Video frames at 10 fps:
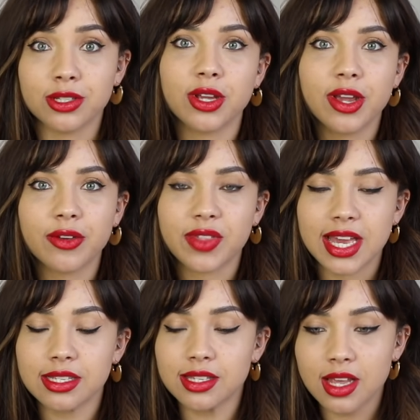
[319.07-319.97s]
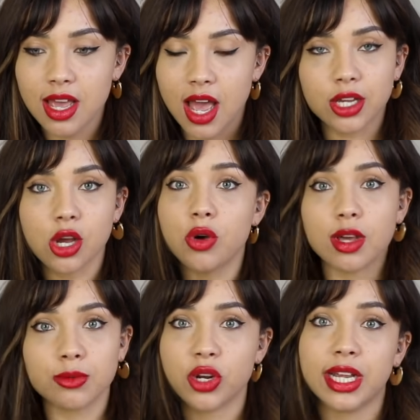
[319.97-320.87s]
So if there's a goal
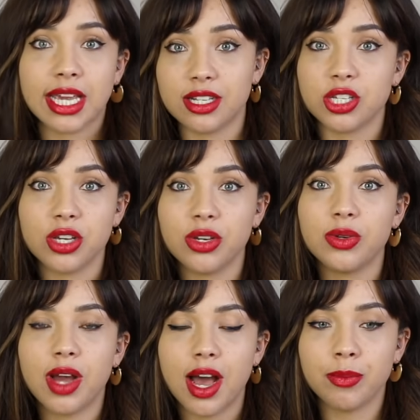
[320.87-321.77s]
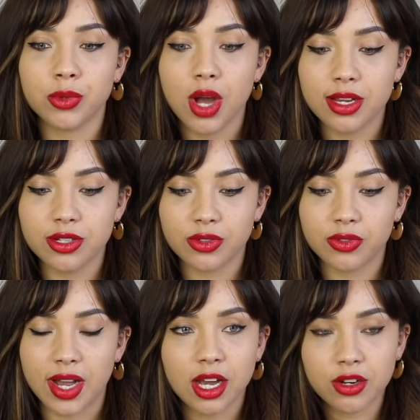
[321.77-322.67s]
that I'm trying to get to, I'm kind
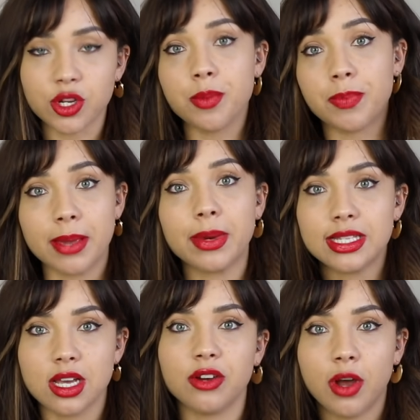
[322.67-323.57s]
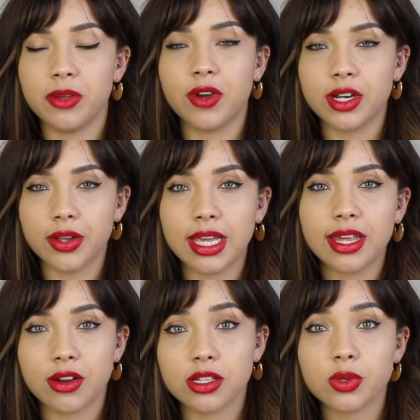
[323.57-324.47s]
of, I kind of don't beat myself up if I don't
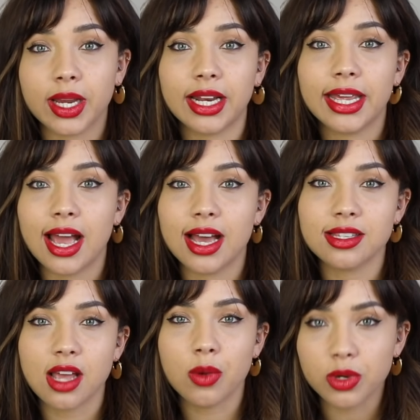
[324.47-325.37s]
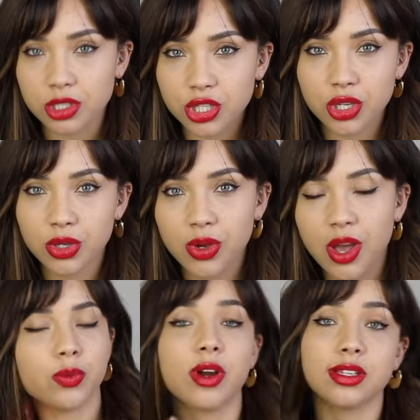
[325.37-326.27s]
get there as quickly as I want to,
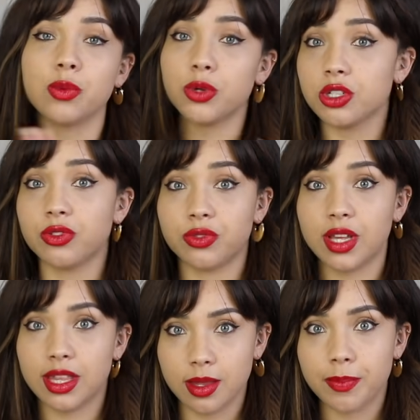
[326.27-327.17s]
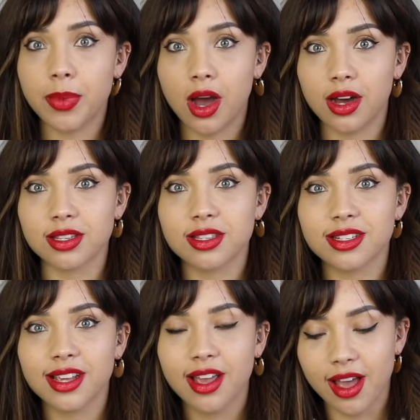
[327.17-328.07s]
whereas I would have in the
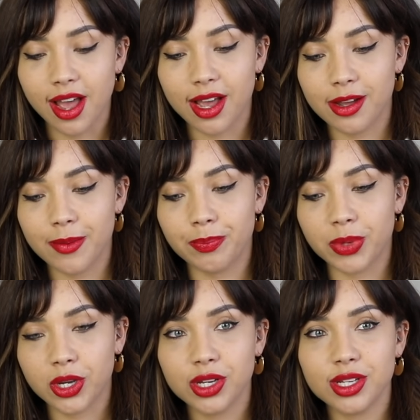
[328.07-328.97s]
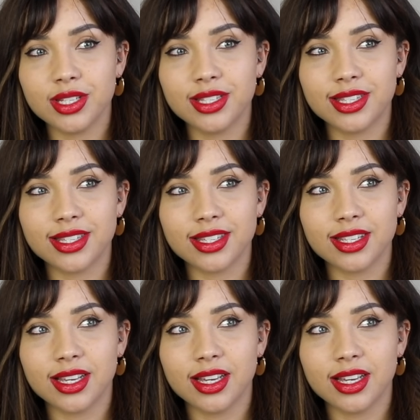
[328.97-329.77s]
past, um, because